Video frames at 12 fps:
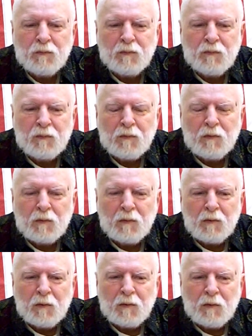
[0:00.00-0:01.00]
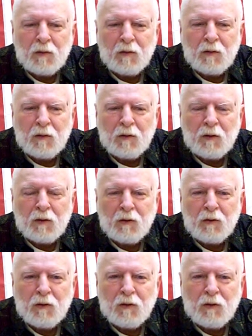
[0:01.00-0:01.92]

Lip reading: (silence)